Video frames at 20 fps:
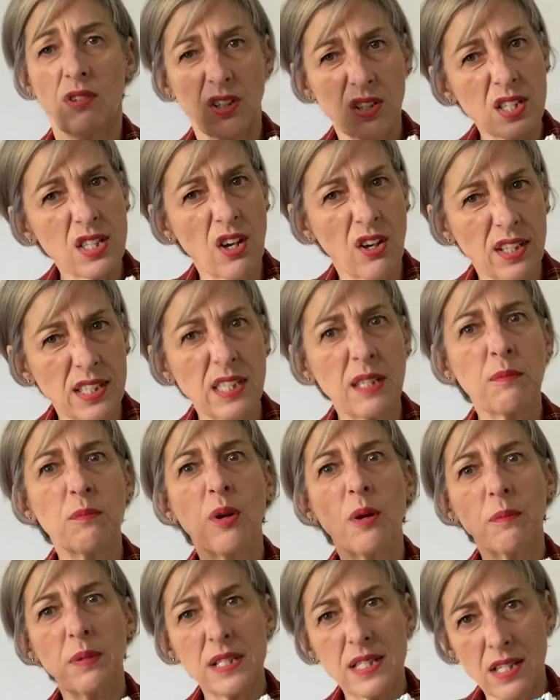signed in
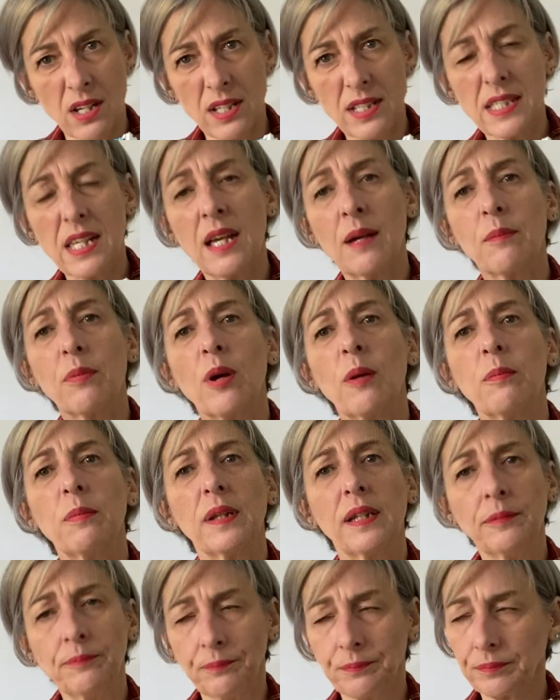properly, signed out
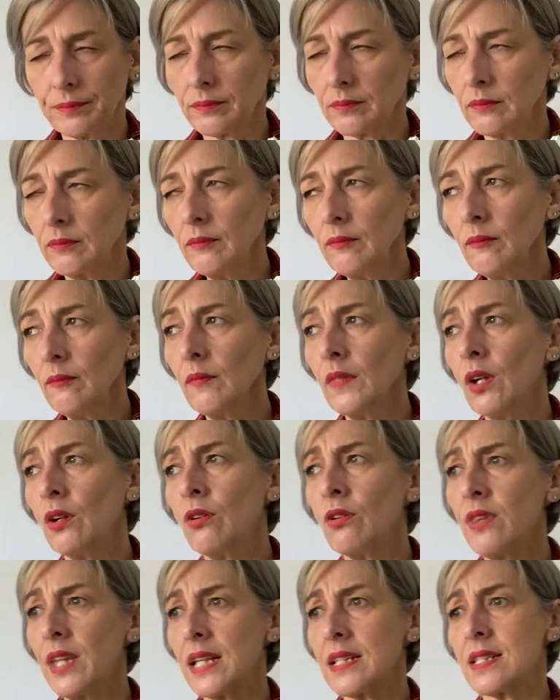properly,
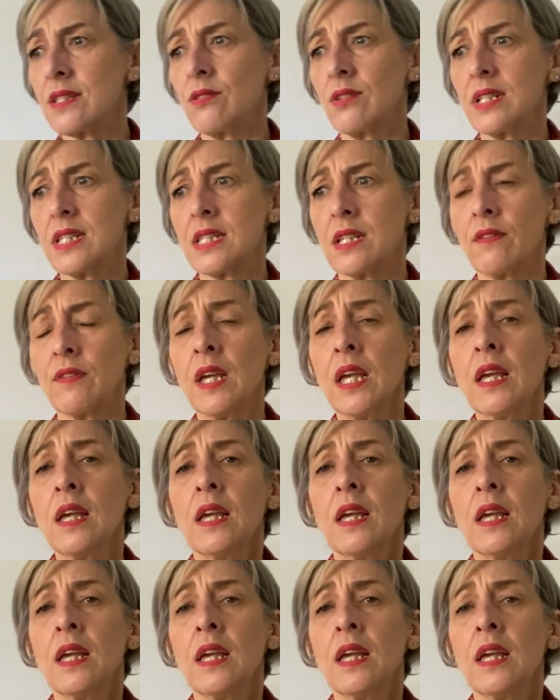all that sort of stuff.